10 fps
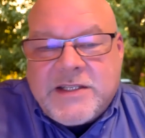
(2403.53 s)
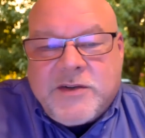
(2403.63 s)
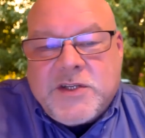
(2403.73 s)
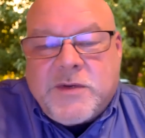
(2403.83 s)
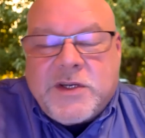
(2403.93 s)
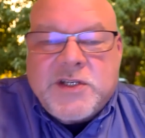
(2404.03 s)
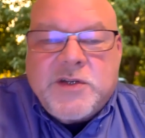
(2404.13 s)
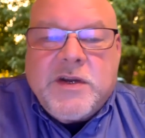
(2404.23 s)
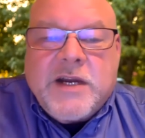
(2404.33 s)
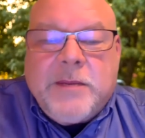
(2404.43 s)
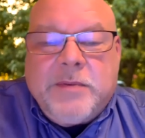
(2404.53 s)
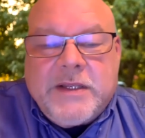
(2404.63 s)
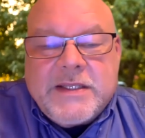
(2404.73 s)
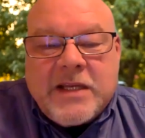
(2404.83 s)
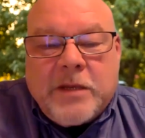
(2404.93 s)
So I just want to show you a couple of
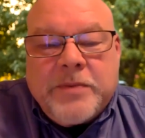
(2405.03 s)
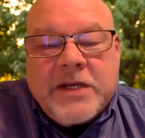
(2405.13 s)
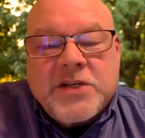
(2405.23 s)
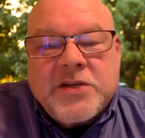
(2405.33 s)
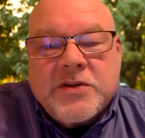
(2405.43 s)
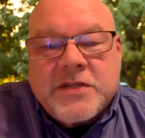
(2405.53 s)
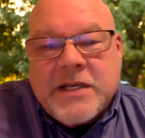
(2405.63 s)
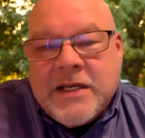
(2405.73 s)
these little pictures.